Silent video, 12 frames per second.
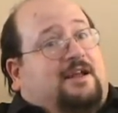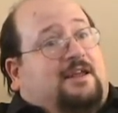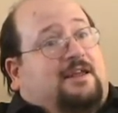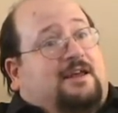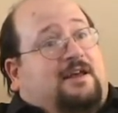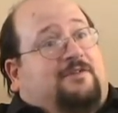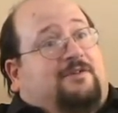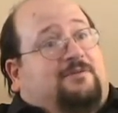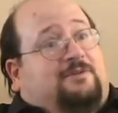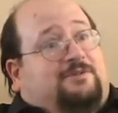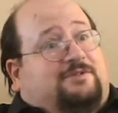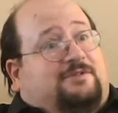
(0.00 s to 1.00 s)
yeah, there
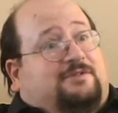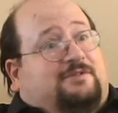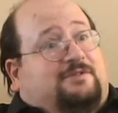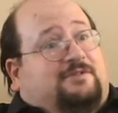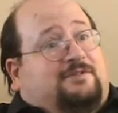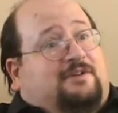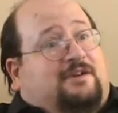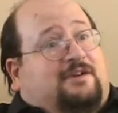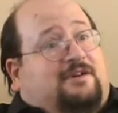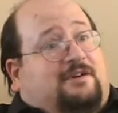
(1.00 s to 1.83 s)
was an